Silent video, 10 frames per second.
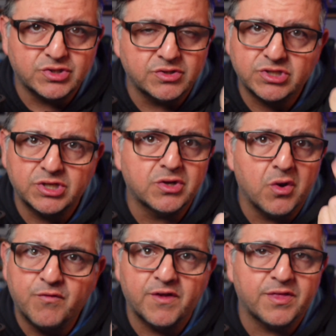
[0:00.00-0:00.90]
They're just going to
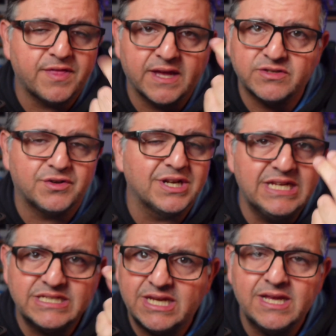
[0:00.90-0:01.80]
go for the things that are
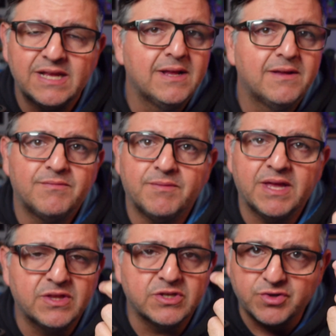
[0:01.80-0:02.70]
easy
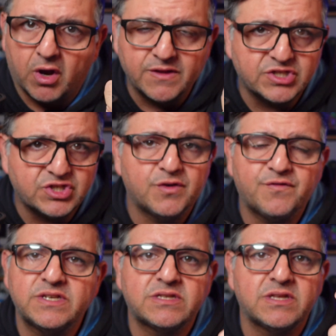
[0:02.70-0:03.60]
in the on the surface.